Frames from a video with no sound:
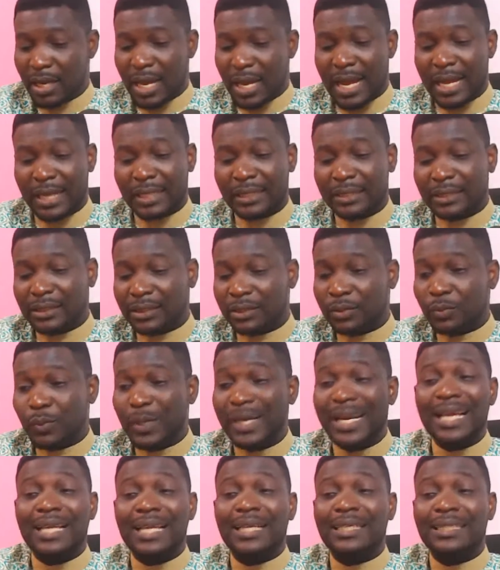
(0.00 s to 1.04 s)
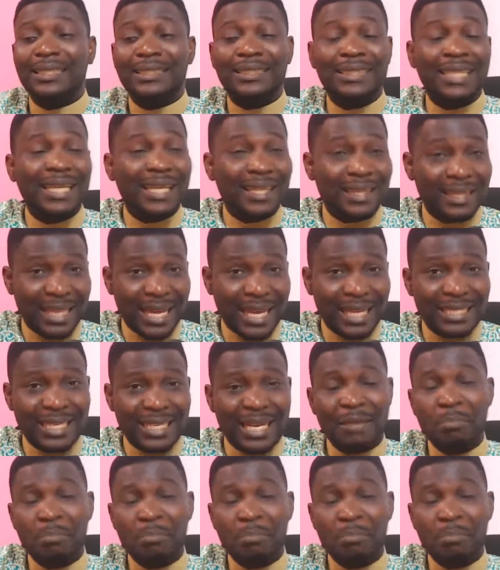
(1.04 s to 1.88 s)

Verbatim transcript: And when I say that,